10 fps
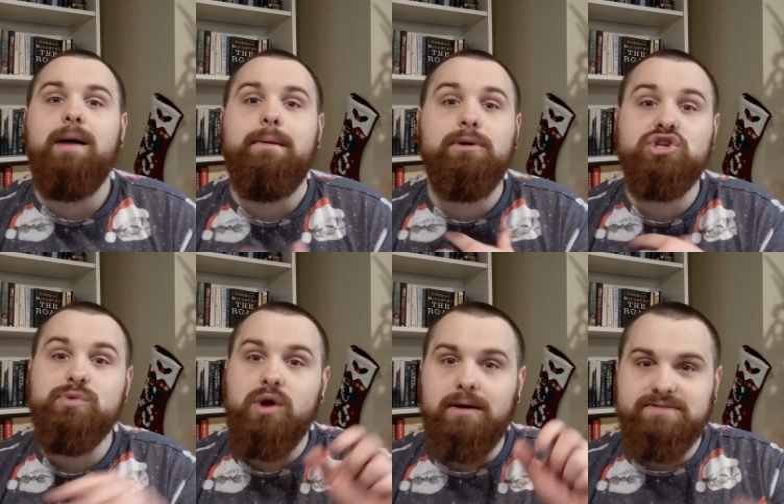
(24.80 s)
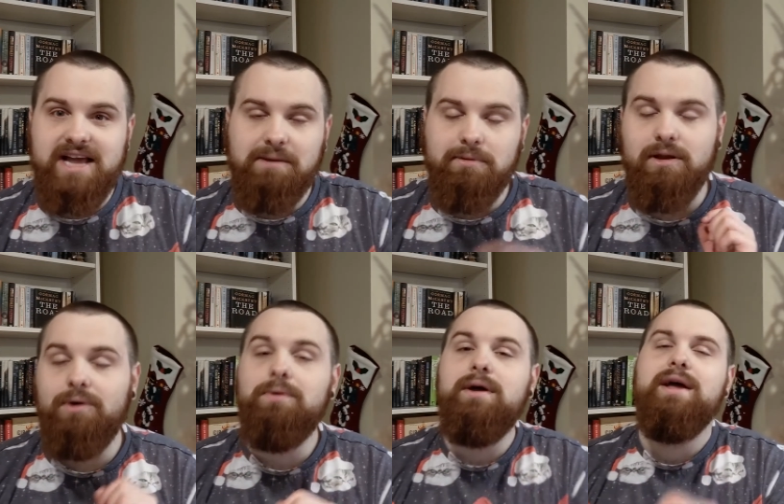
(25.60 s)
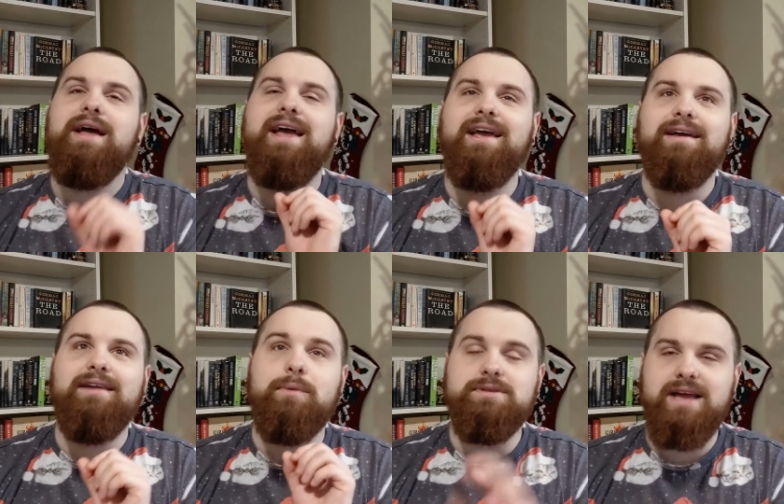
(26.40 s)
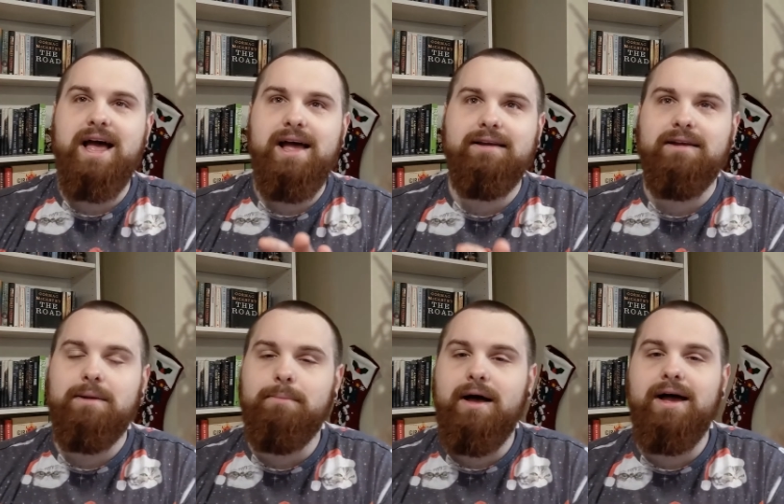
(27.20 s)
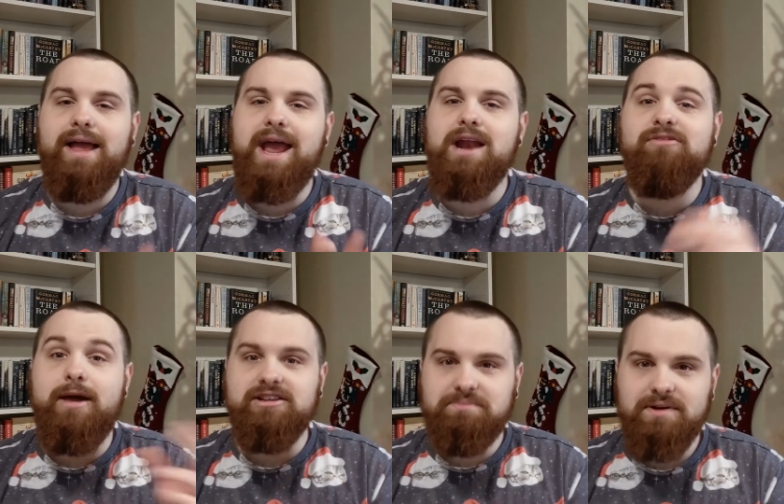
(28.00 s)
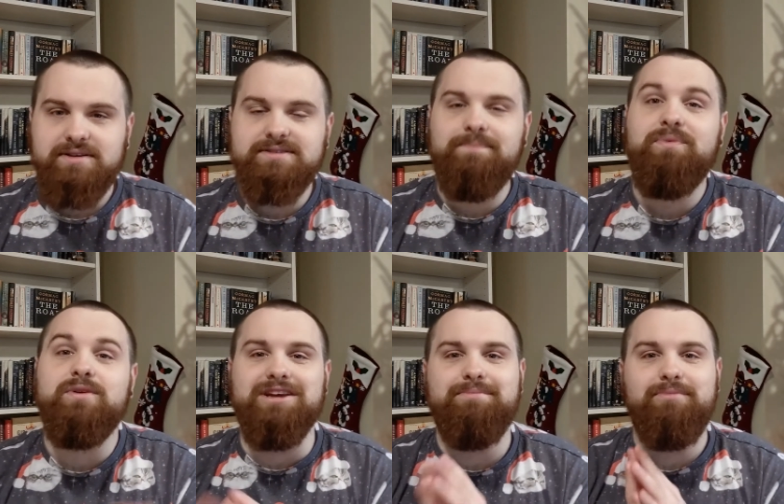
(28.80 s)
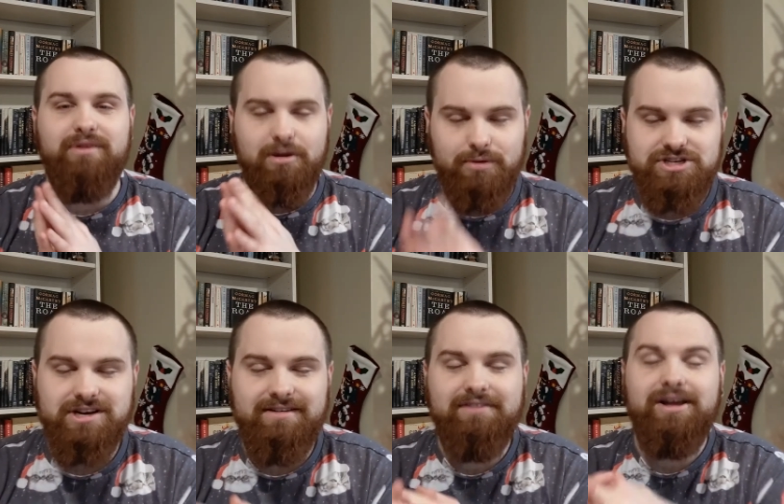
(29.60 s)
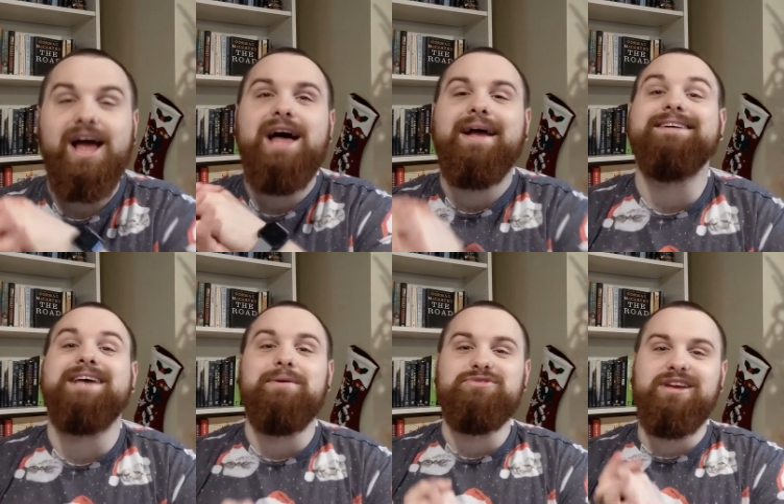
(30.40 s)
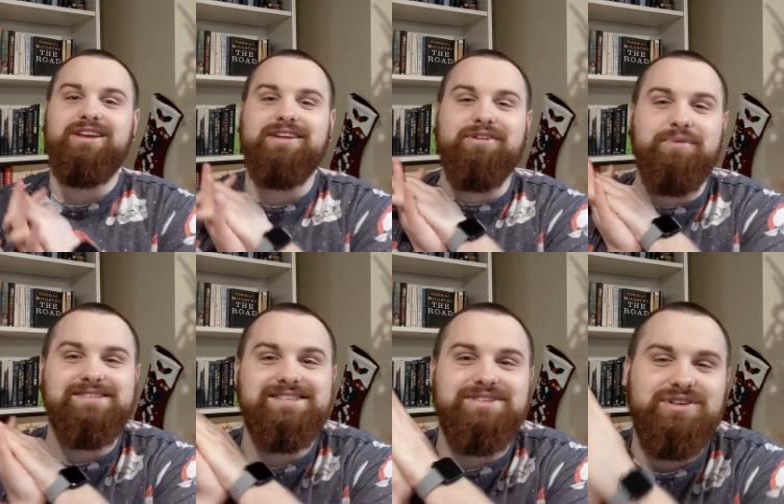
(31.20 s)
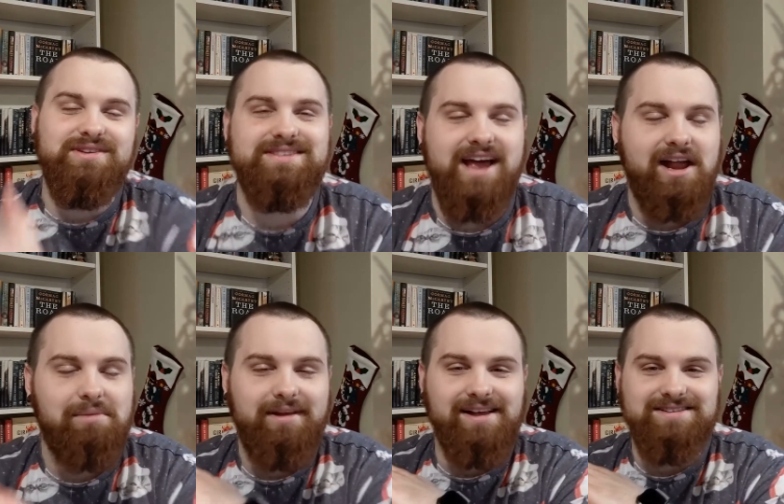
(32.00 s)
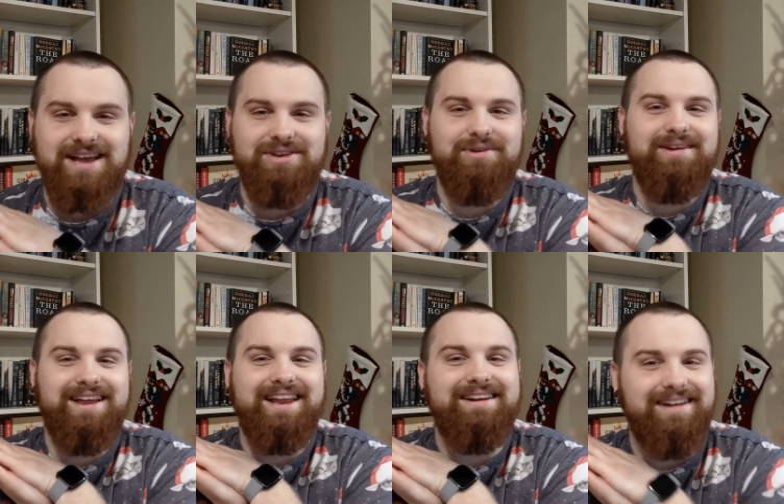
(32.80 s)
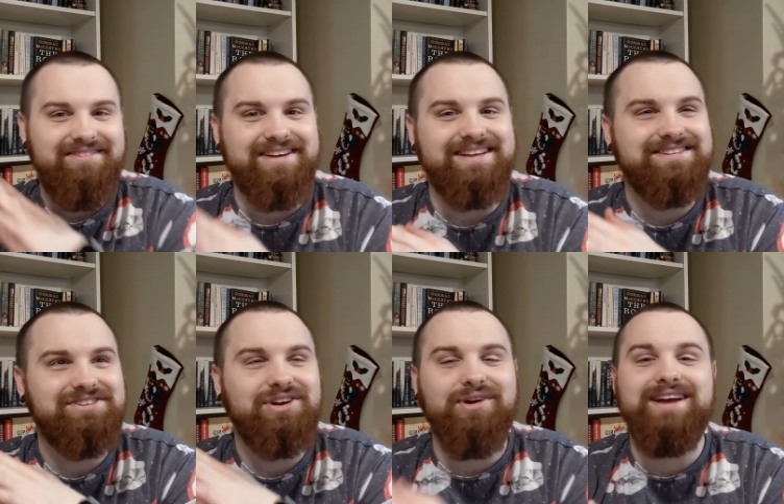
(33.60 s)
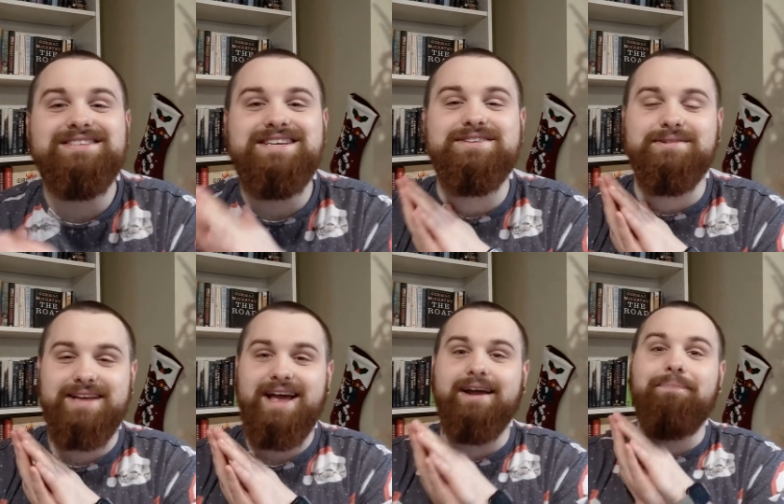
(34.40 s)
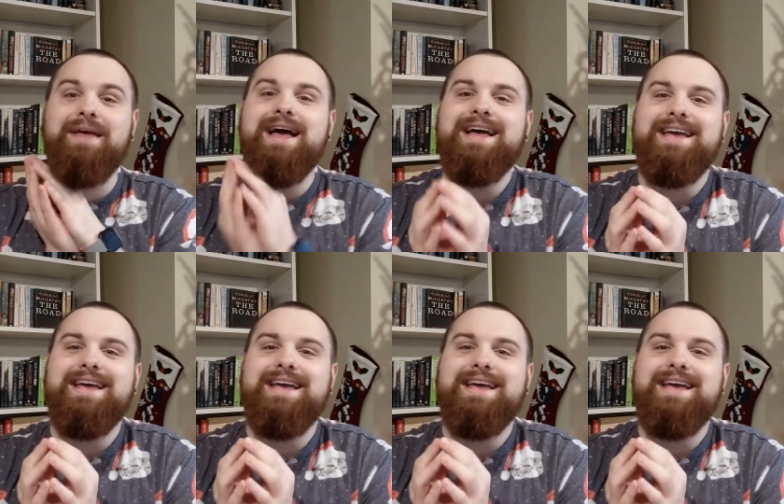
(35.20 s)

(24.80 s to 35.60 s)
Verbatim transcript: um, a booktuber who I'll tag below, and I was tagged by Hannah from Hannah's Books, which I'm appreciative of because I was really looking for a reason to do this tag because I did love it. It's such a great seasonal tag.